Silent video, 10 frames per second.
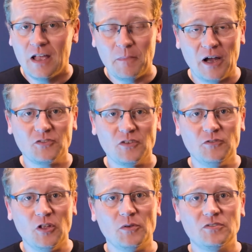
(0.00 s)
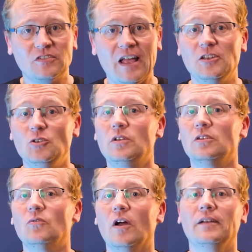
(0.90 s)
Microsoft notes that you
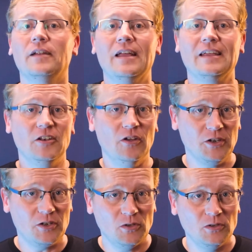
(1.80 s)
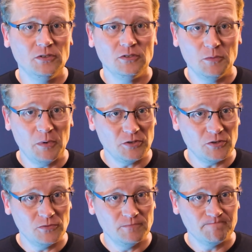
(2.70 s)
can run Canonical
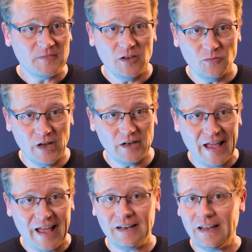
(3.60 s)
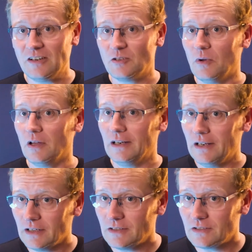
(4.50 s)
Ubuntu, Red Hat Enterprise
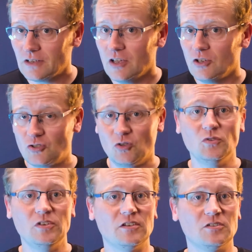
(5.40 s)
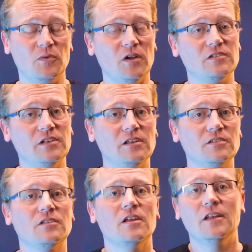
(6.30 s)
Linux, SUSE Enterprise
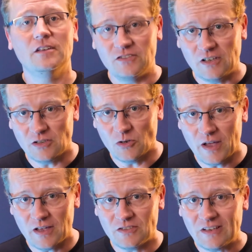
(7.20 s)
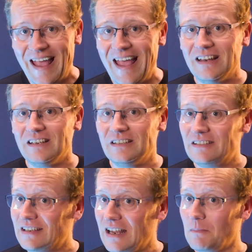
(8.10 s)
Linux, CentOS
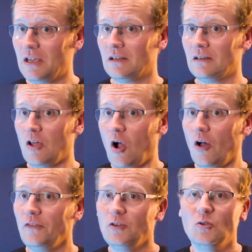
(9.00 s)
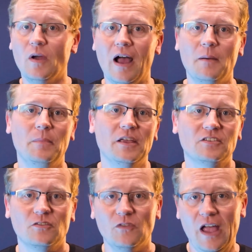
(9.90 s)
and Debian on the new
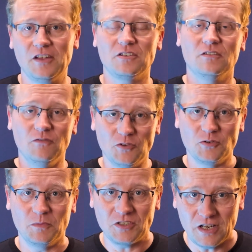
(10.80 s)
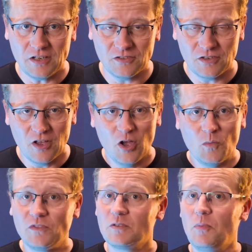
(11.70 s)
ARM-based Azure virtual machines,
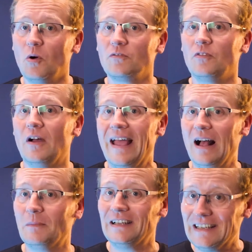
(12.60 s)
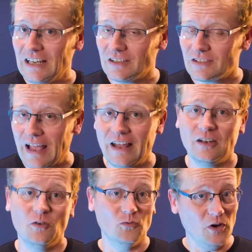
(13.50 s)
with support for AlmaLinux
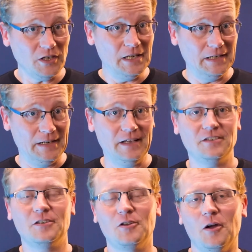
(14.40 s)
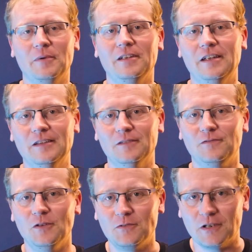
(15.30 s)
and Rocky Linux coming in the
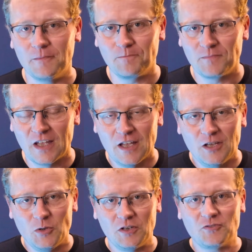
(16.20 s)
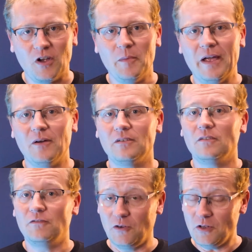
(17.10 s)
future. You can try them
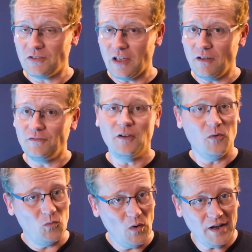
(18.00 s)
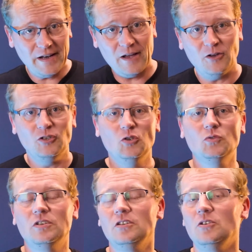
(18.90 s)
out for yourself right now
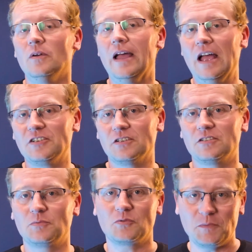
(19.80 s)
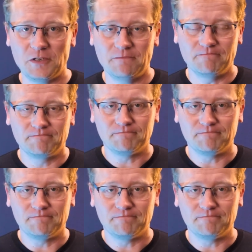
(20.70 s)
using your Azure subscription.